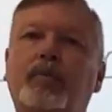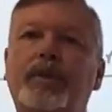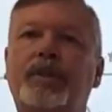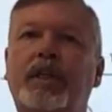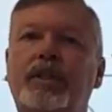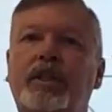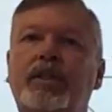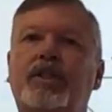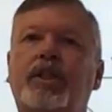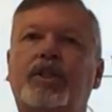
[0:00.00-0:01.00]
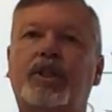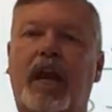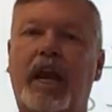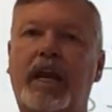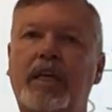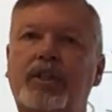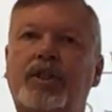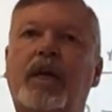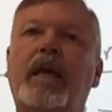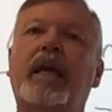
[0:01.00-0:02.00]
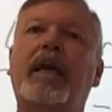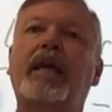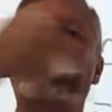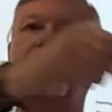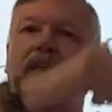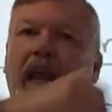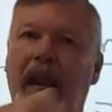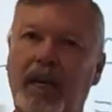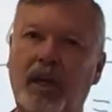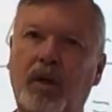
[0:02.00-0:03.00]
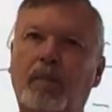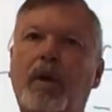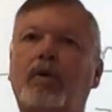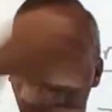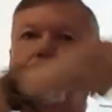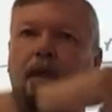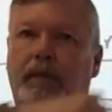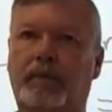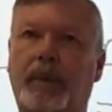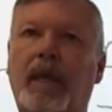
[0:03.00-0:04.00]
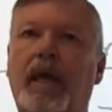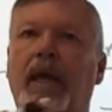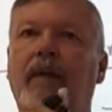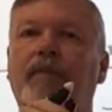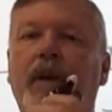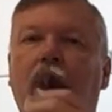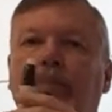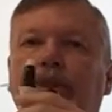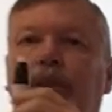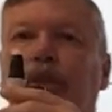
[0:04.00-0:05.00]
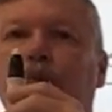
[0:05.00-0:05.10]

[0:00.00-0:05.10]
resistance to change in its angular motion. If an object is